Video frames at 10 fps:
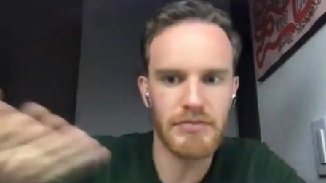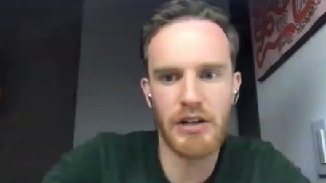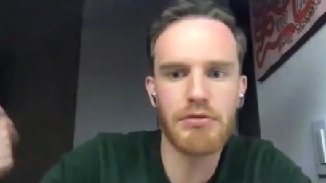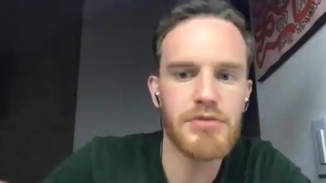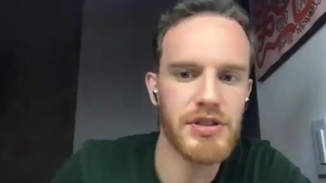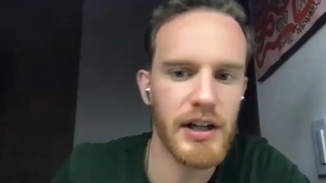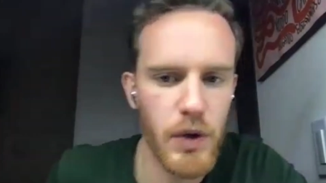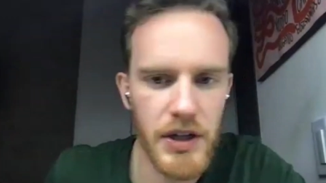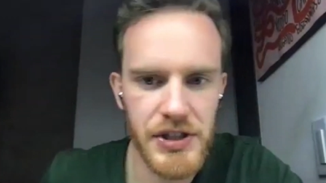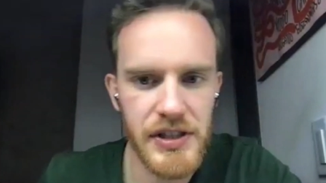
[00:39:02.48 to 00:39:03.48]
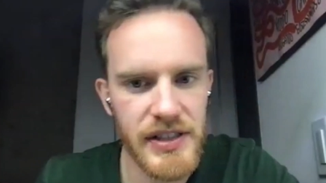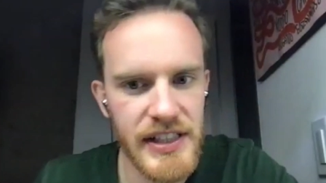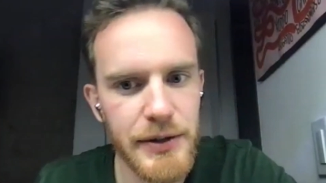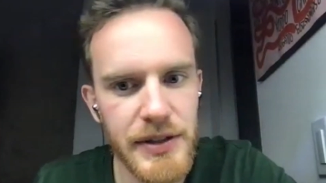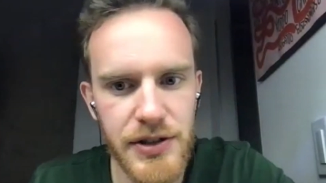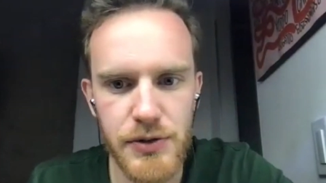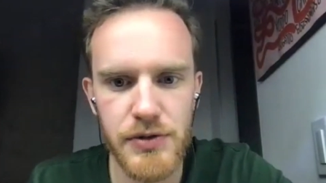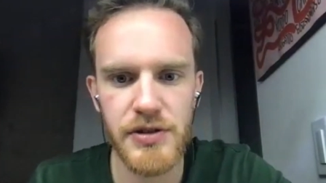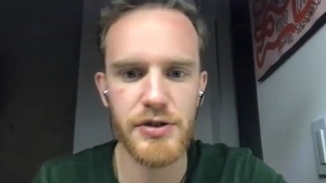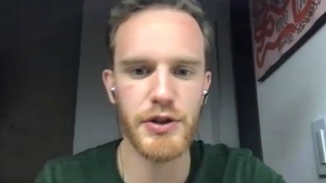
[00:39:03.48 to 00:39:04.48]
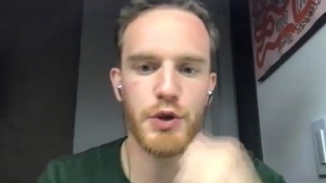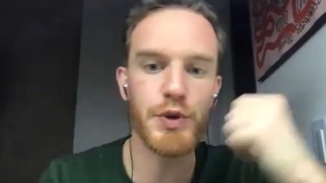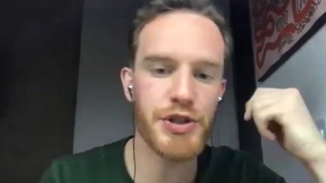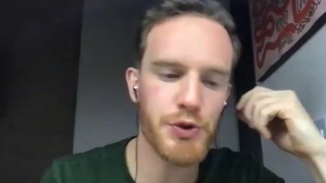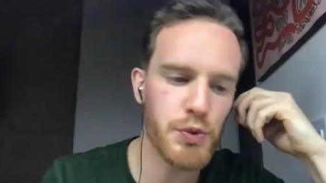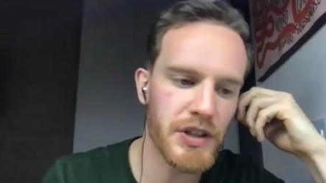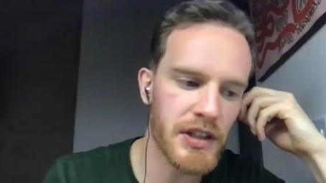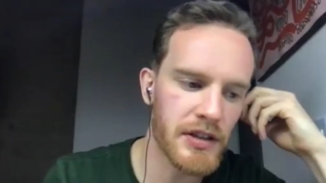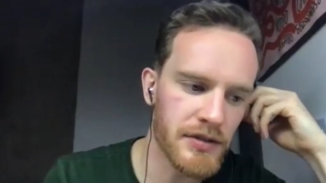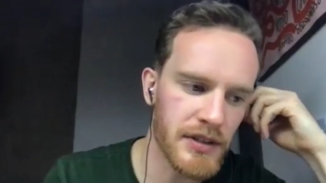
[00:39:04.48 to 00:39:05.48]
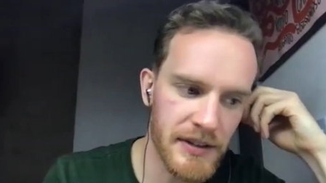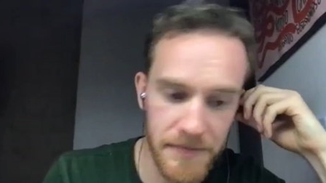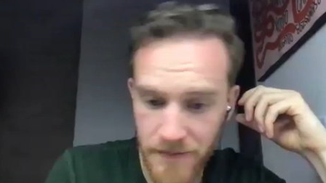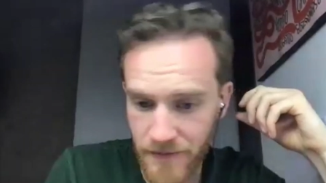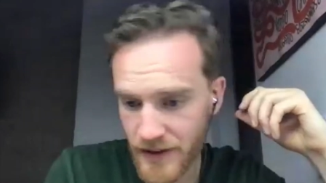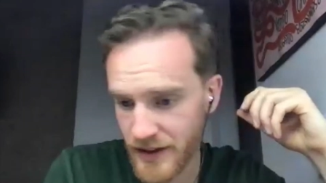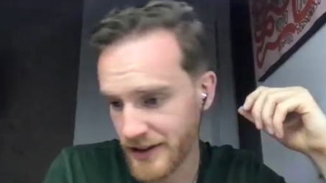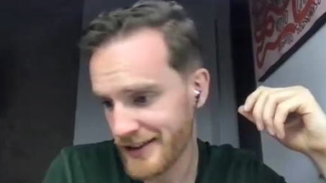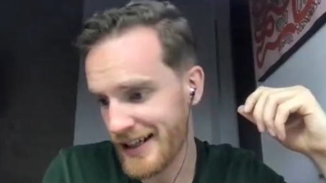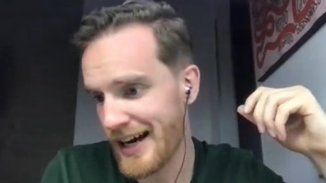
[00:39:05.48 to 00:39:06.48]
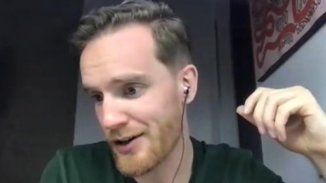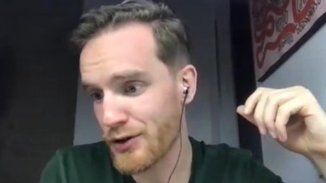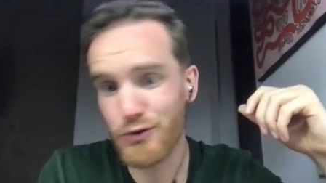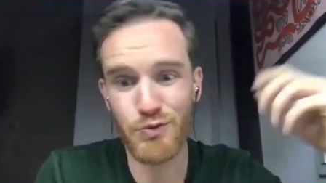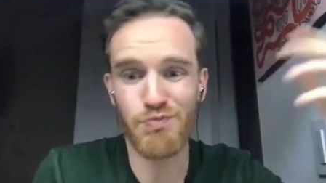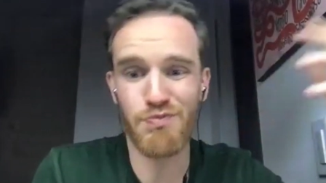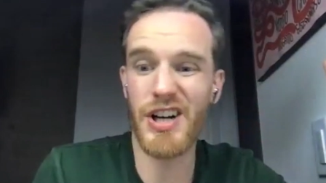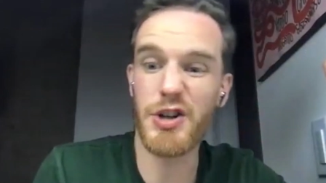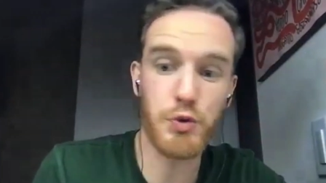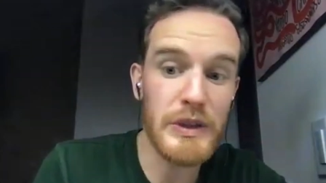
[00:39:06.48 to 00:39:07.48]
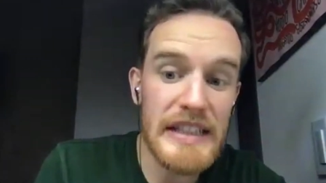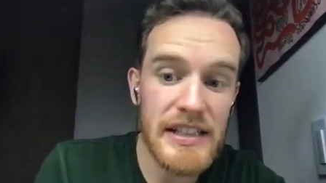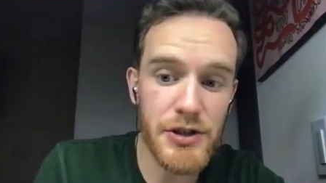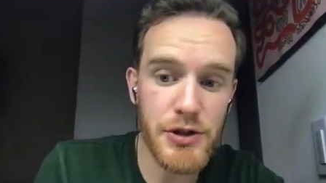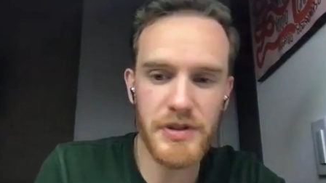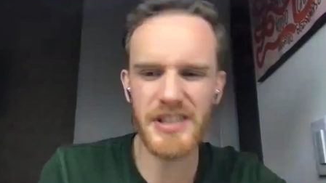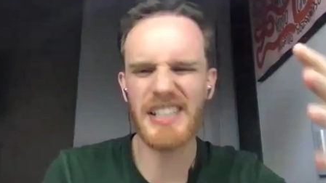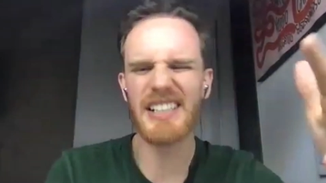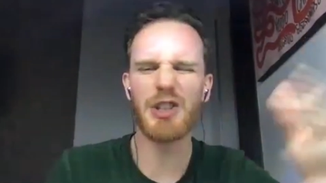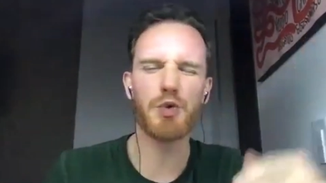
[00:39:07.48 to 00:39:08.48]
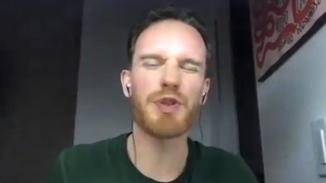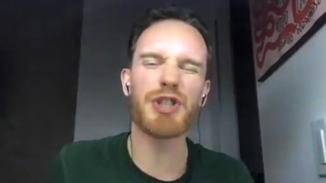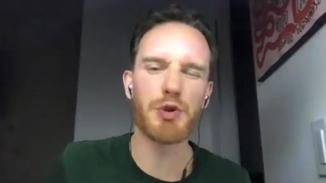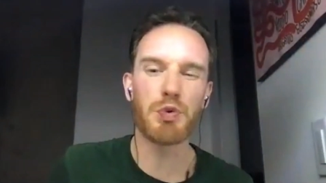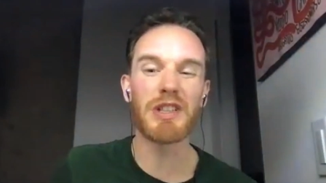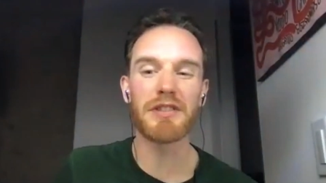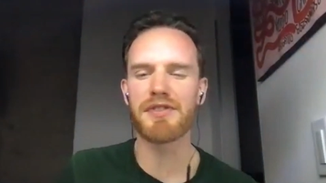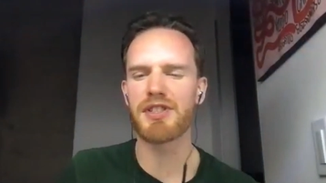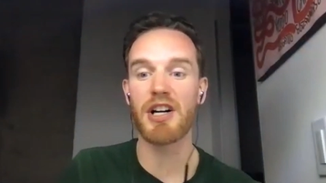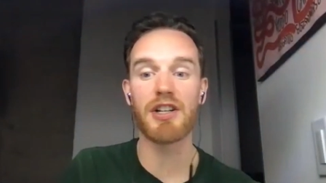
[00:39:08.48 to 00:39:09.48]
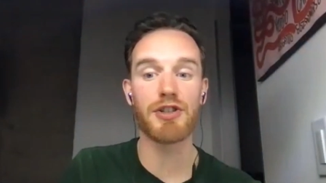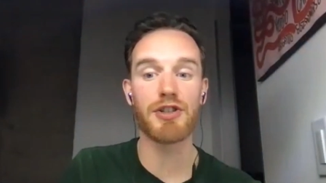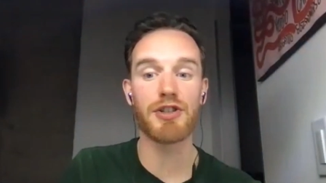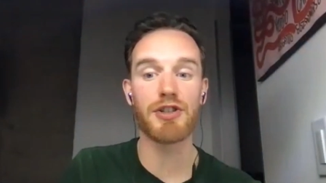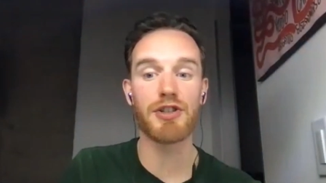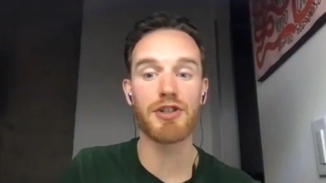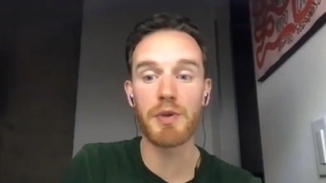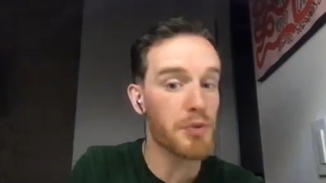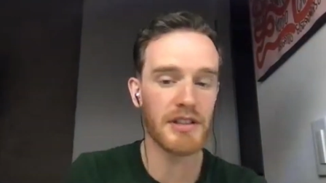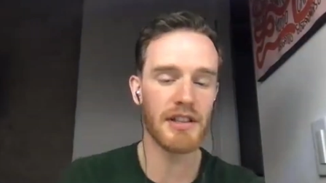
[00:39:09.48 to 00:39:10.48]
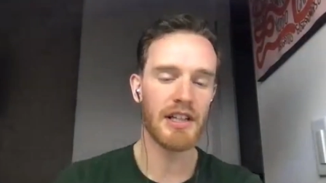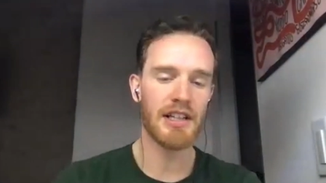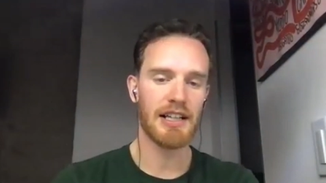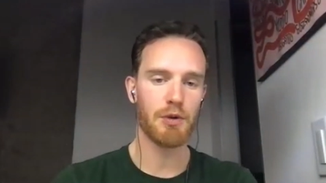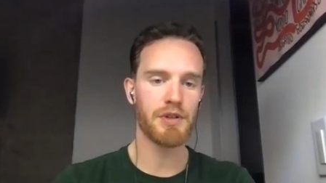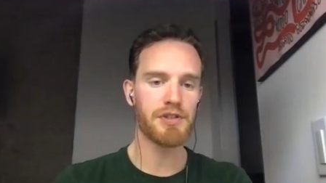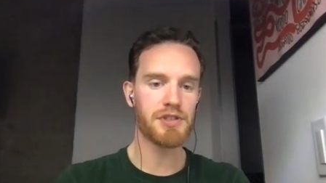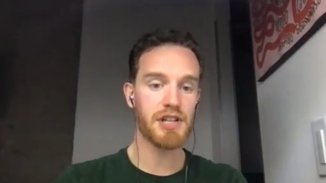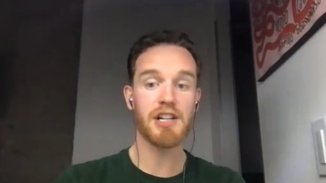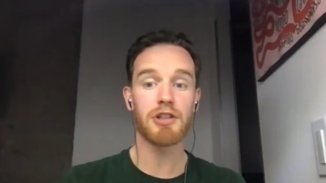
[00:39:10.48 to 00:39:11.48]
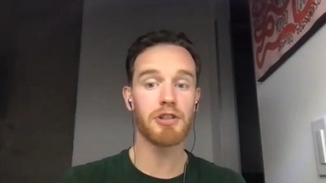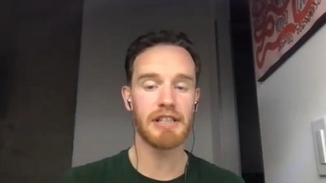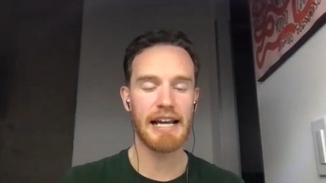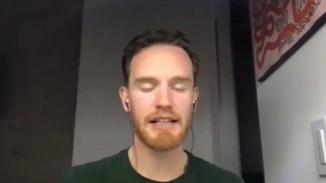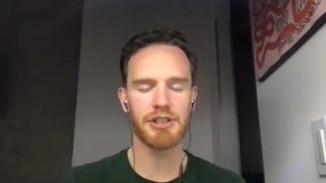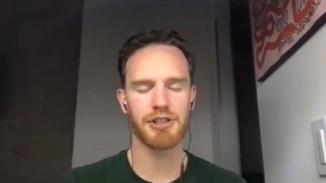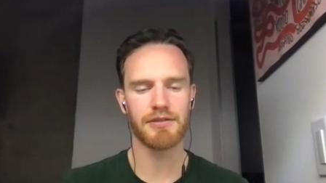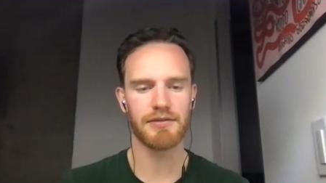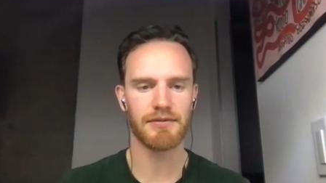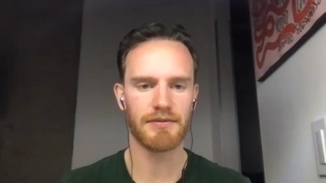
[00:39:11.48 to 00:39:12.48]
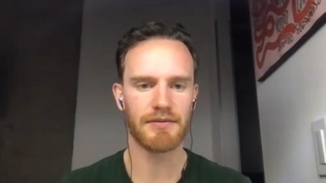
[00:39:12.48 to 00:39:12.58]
I don't know, started watching series sooner, or you wish you would have, uh, I don't know, started reading sooner? Is there anything you wish you would have started doing sooner when you started learning English?